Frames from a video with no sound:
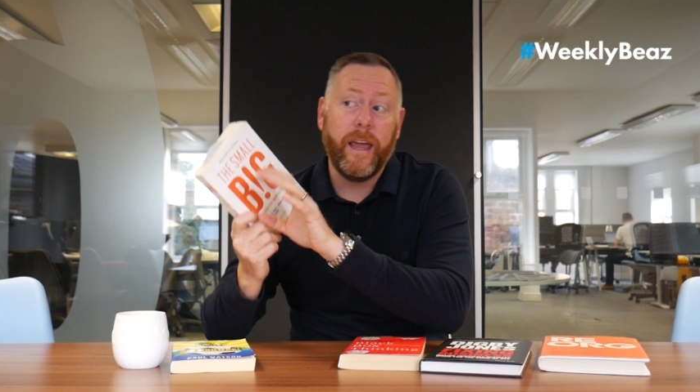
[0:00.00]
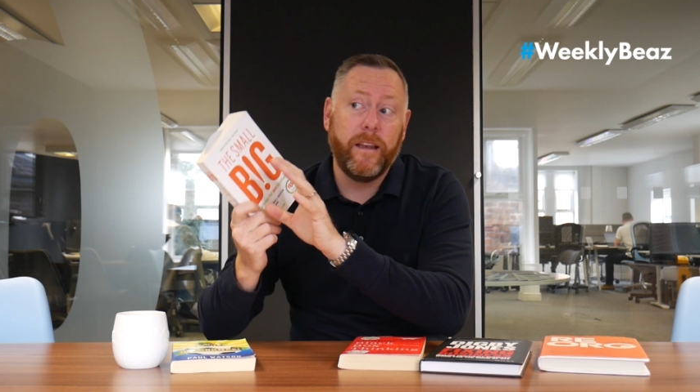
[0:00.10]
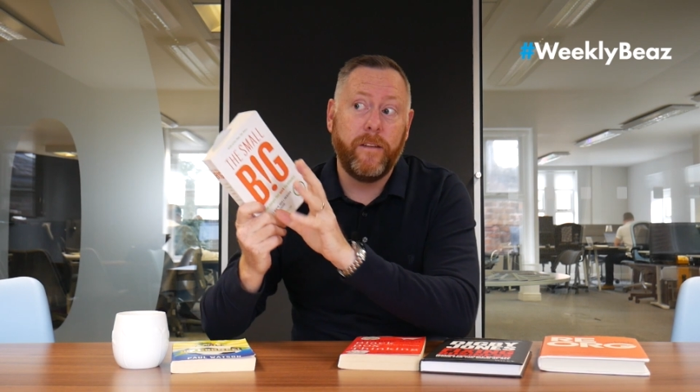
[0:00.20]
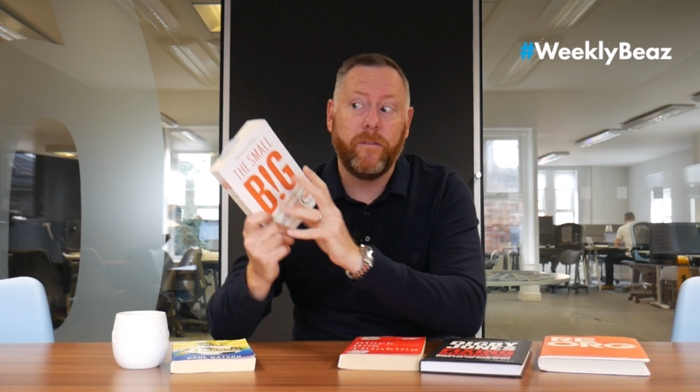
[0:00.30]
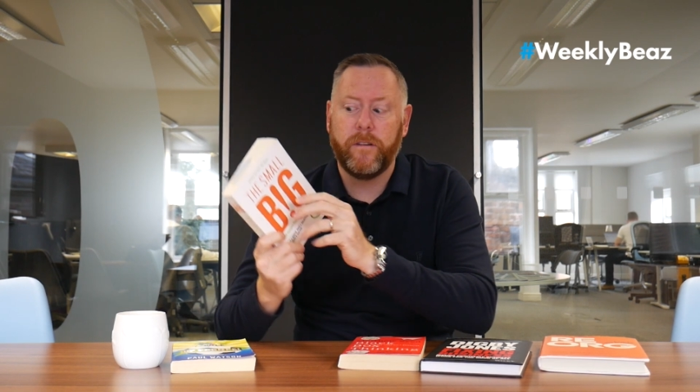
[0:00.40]
and
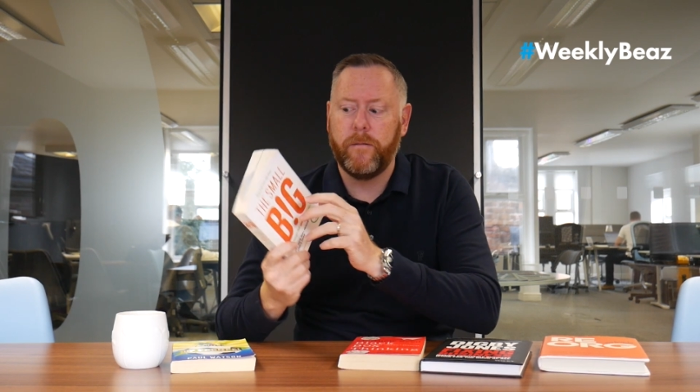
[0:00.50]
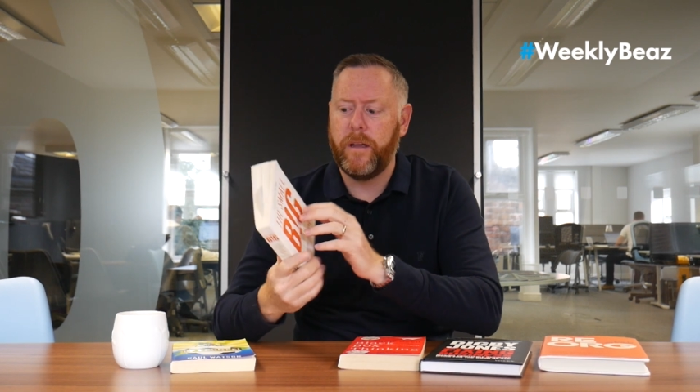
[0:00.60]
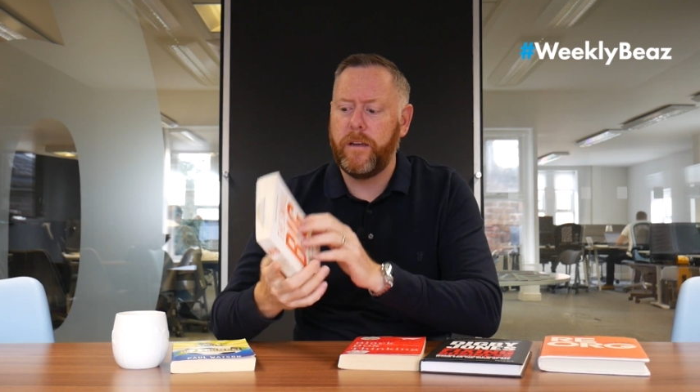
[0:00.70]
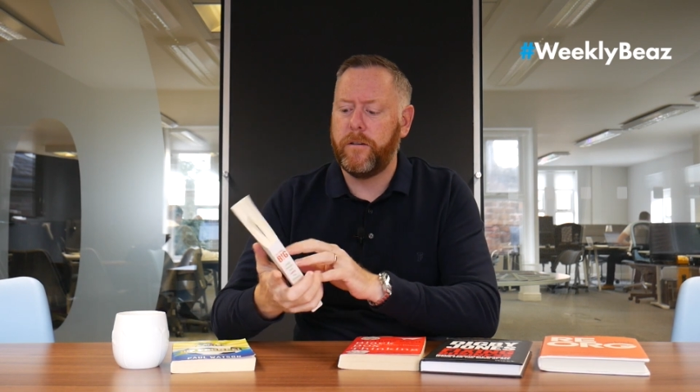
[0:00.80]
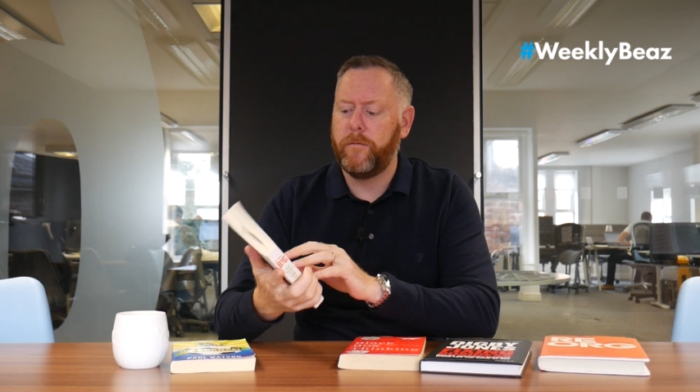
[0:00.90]
even some
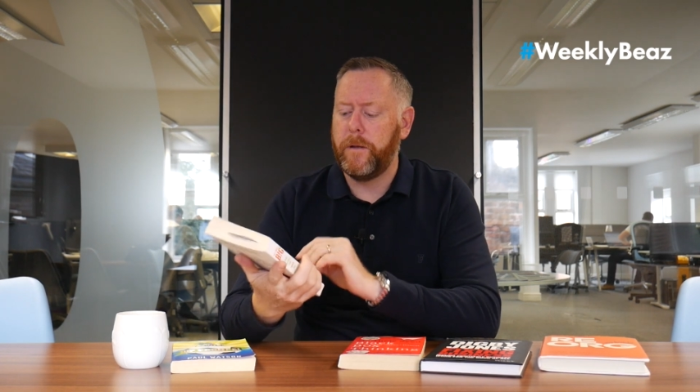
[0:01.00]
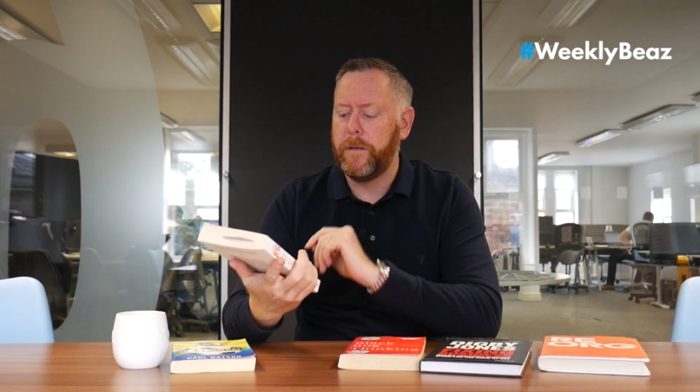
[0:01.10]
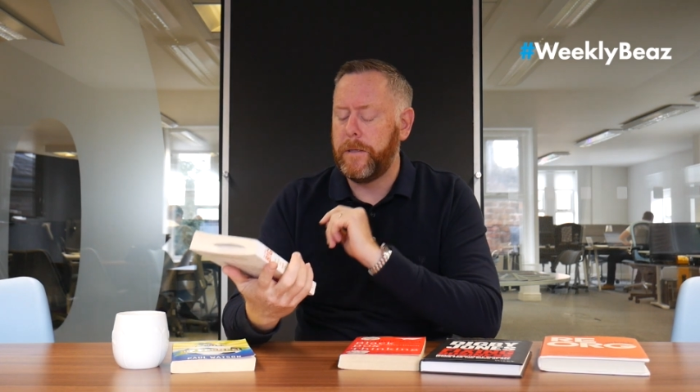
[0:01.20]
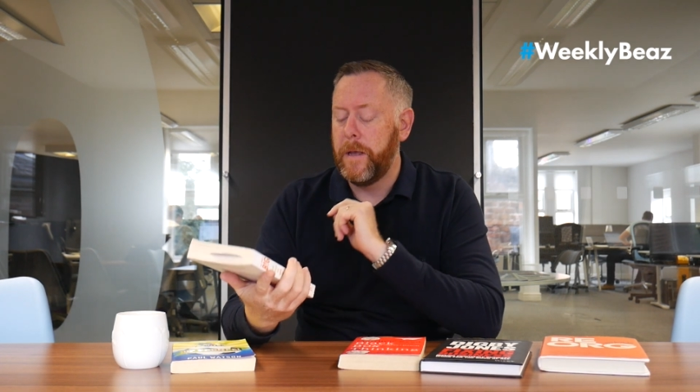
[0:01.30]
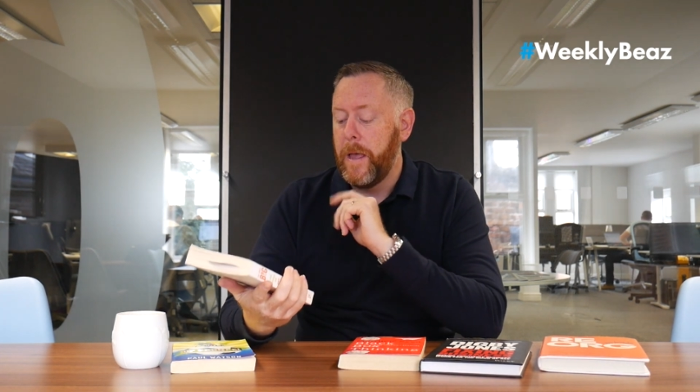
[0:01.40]
Asian
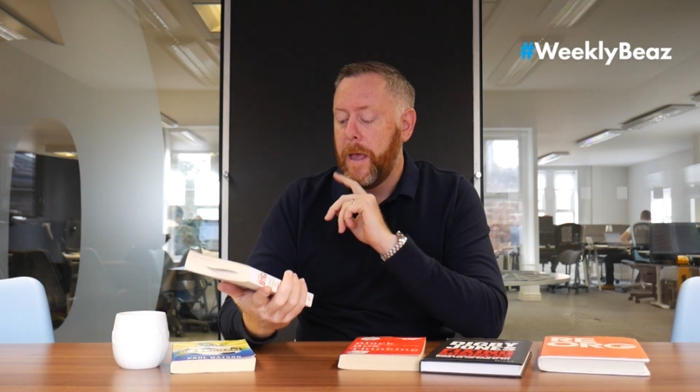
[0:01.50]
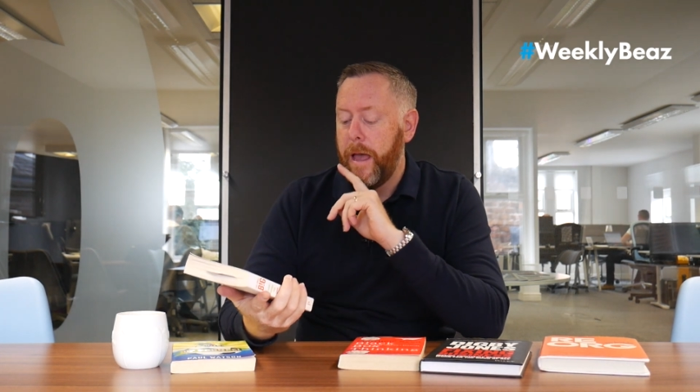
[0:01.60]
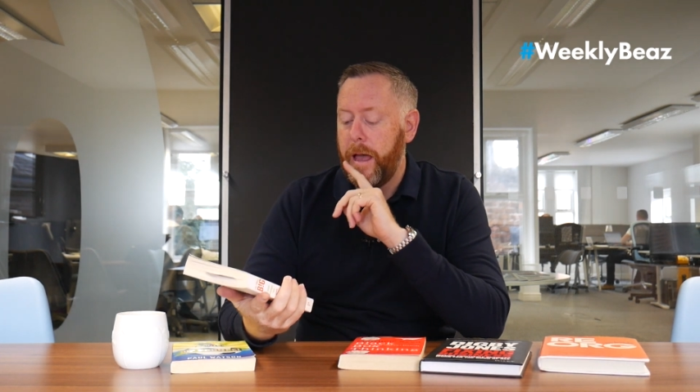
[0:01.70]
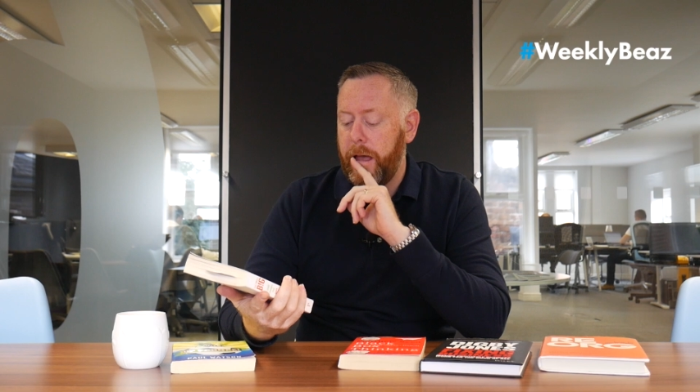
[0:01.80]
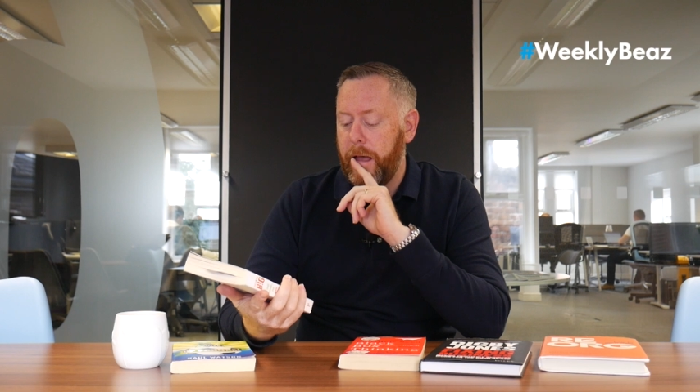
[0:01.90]
ones.
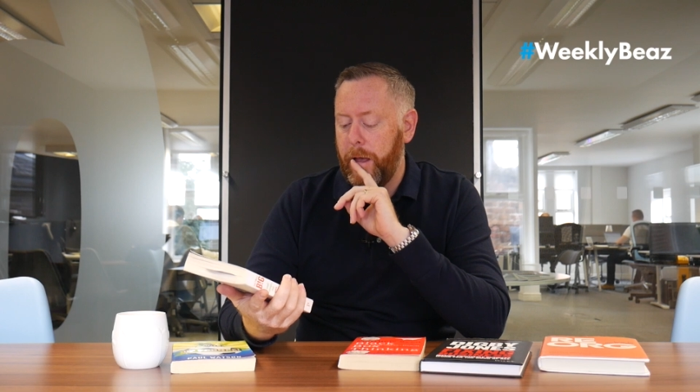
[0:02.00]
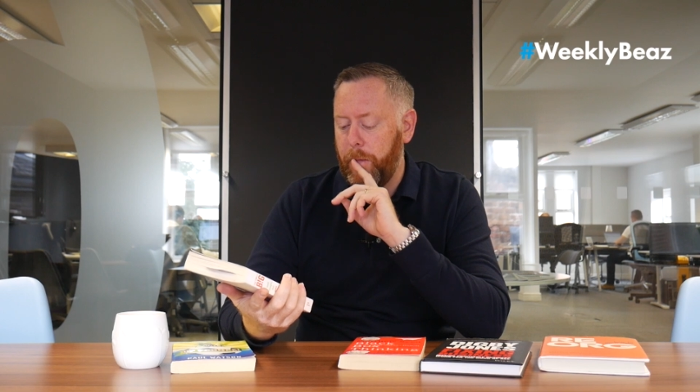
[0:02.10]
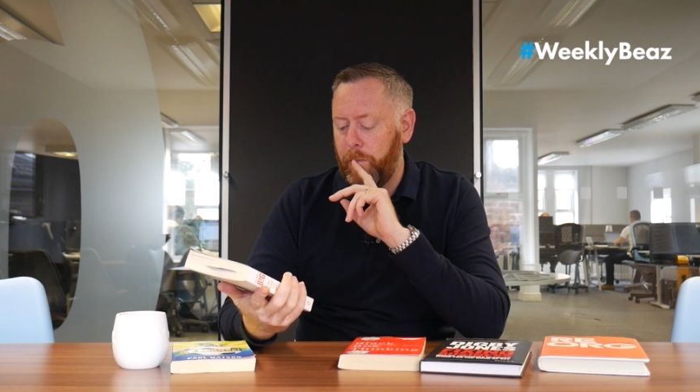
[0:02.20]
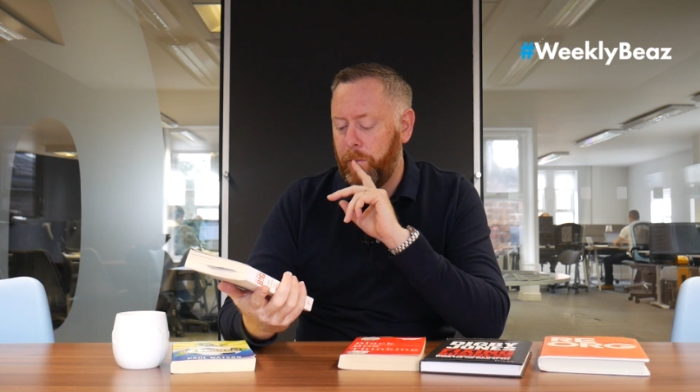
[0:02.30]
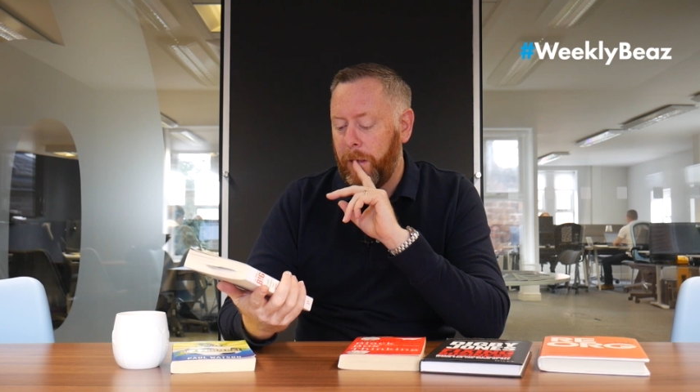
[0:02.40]

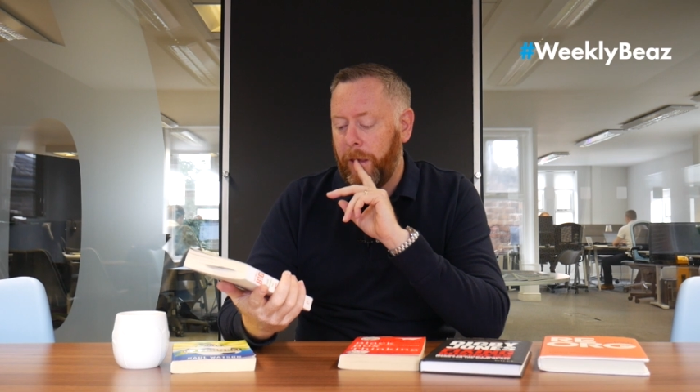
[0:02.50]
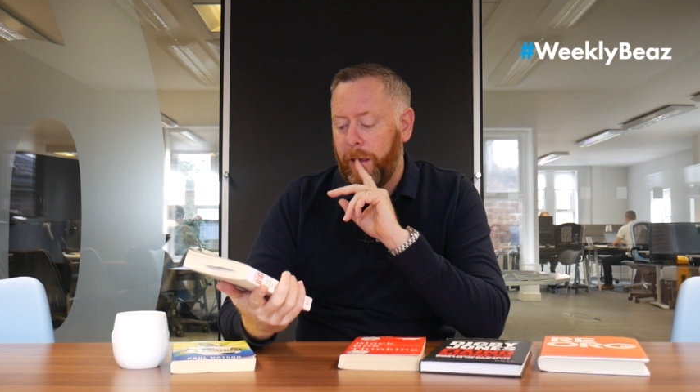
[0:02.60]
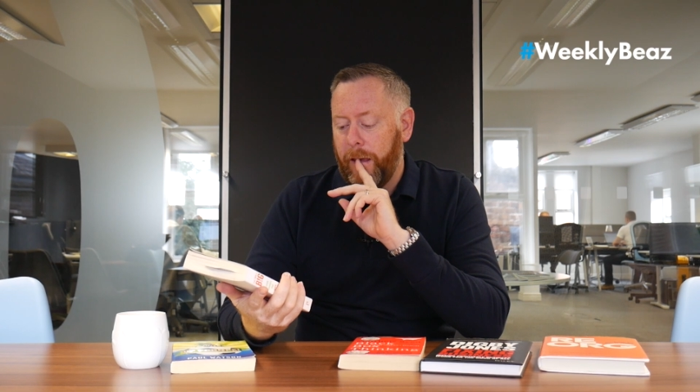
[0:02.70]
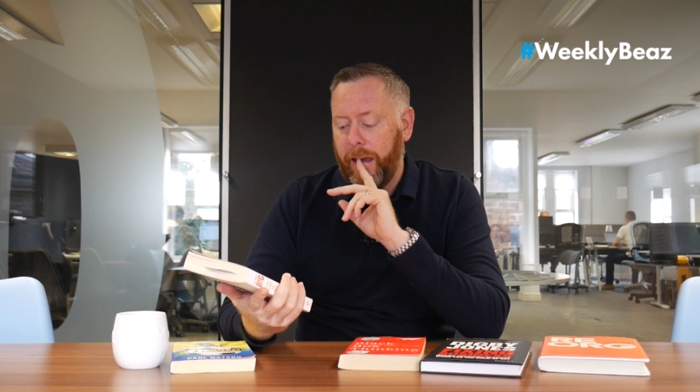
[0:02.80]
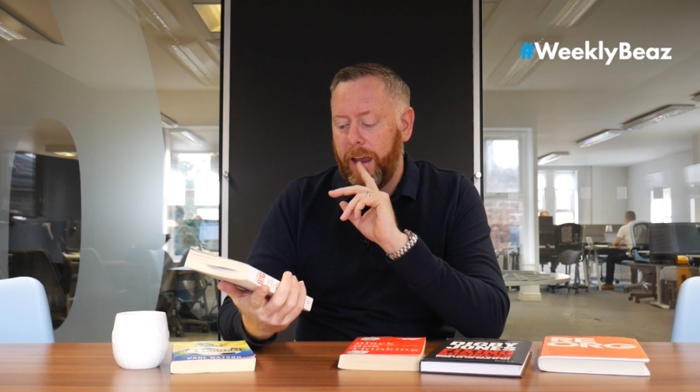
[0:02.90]

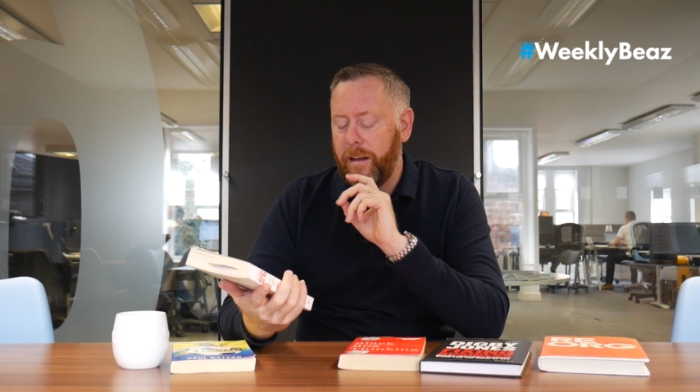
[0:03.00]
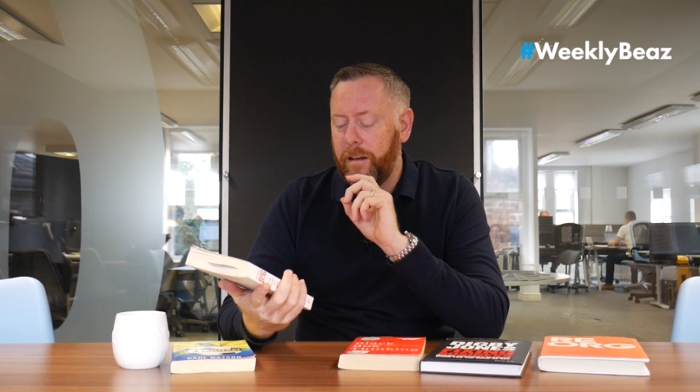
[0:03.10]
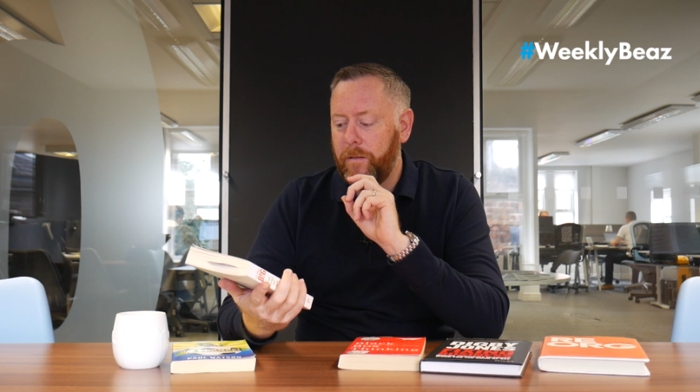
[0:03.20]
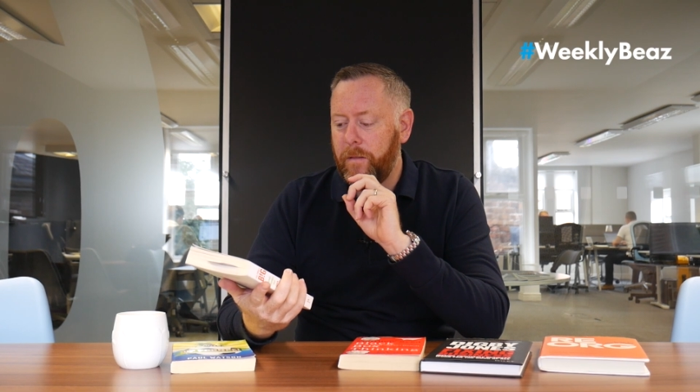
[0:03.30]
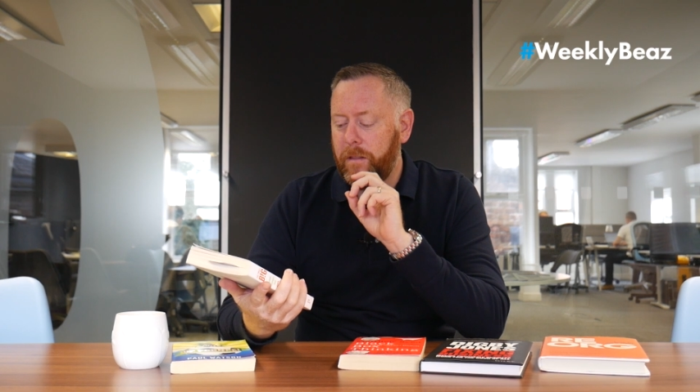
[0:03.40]

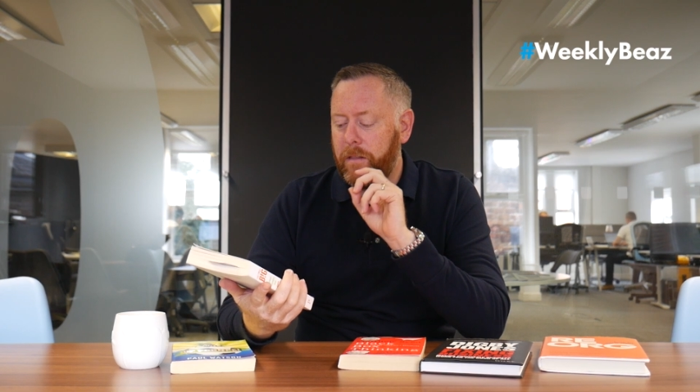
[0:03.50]
And